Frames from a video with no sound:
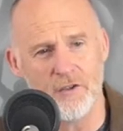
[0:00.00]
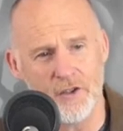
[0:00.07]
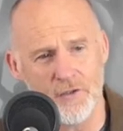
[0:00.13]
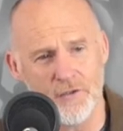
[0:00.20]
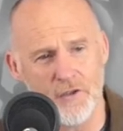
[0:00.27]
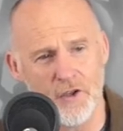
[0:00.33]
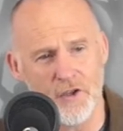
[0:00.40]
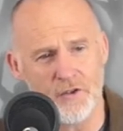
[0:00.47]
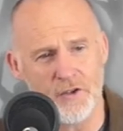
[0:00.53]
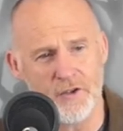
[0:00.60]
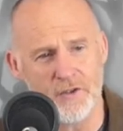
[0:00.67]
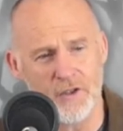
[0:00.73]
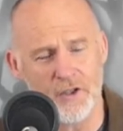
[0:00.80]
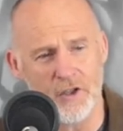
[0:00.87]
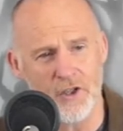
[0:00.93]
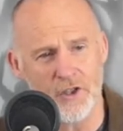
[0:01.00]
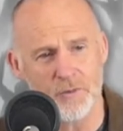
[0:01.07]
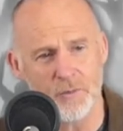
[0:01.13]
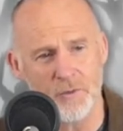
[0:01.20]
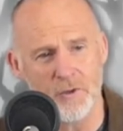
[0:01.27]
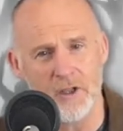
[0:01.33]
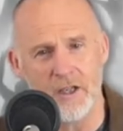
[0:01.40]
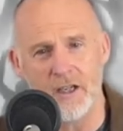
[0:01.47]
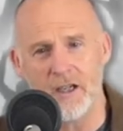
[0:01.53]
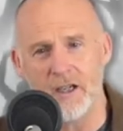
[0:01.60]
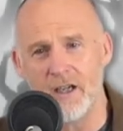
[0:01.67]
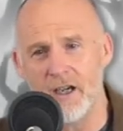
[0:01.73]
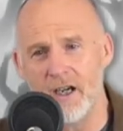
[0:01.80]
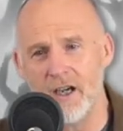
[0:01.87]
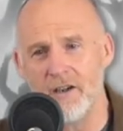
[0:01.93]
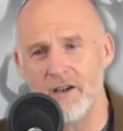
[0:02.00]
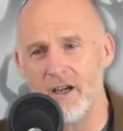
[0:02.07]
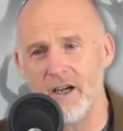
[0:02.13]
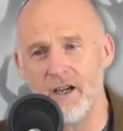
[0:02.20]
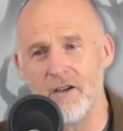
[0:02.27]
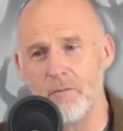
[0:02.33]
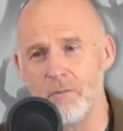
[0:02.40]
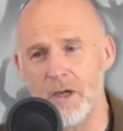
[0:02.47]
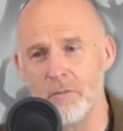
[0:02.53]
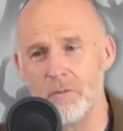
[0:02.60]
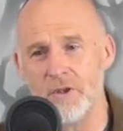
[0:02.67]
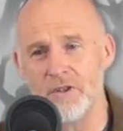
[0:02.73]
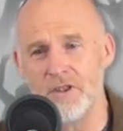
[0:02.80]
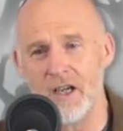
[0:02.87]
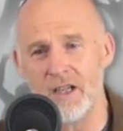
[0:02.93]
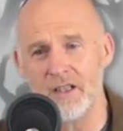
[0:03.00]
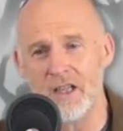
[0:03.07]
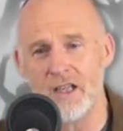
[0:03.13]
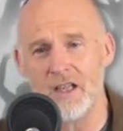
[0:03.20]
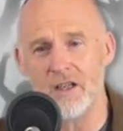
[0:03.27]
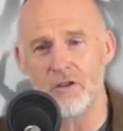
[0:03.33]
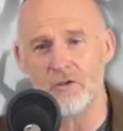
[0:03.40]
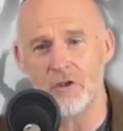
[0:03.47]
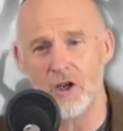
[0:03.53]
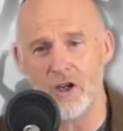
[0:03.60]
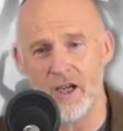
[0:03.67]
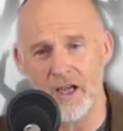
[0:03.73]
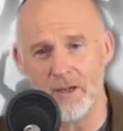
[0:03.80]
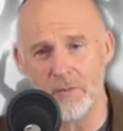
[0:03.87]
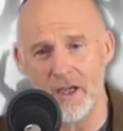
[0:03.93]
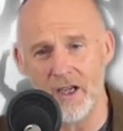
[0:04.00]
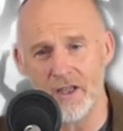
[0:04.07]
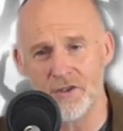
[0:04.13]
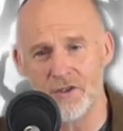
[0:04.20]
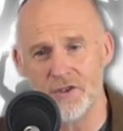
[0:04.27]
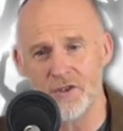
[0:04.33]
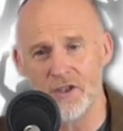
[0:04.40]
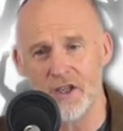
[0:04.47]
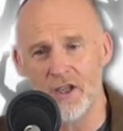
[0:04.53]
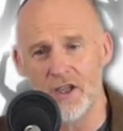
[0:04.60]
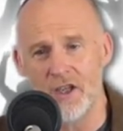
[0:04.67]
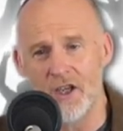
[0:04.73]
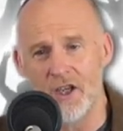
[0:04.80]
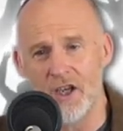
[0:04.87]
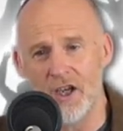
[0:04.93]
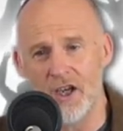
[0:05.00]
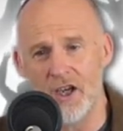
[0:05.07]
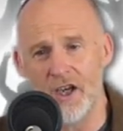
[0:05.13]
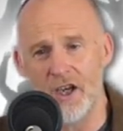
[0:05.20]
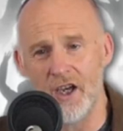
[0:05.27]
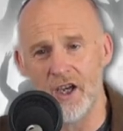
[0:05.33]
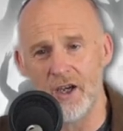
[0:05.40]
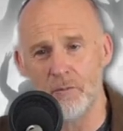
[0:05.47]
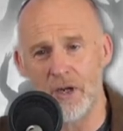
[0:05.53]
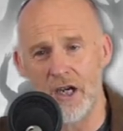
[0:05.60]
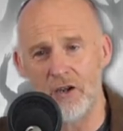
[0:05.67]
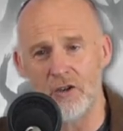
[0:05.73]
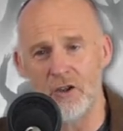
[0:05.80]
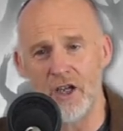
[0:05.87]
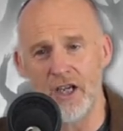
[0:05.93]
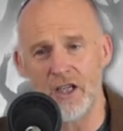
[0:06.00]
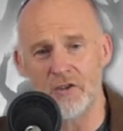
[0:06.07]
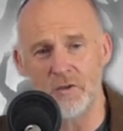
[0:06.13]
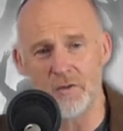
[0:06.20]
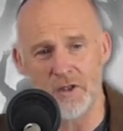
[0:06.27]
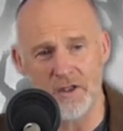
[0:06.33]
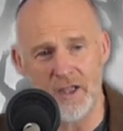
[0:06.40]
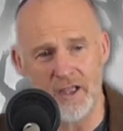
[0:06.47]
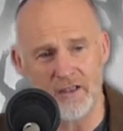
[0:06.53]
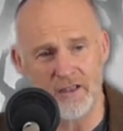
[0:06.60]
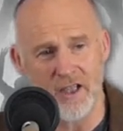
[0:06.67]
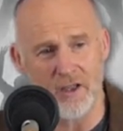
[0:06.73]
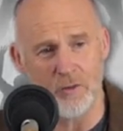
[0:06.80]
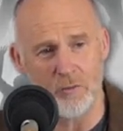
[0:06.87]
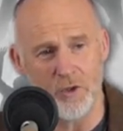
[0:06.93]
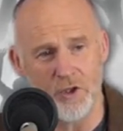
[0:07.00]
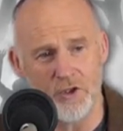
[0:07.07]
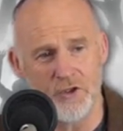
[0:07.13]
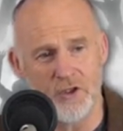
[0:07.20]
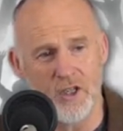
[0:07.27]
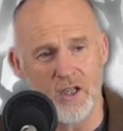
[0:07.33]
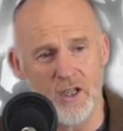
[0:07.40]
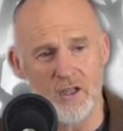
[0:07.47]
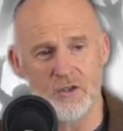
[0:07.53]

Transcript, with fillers: for the furtherance of the gospel. I, I remember Danny who got MS uh, paralyzed from the neck downwards.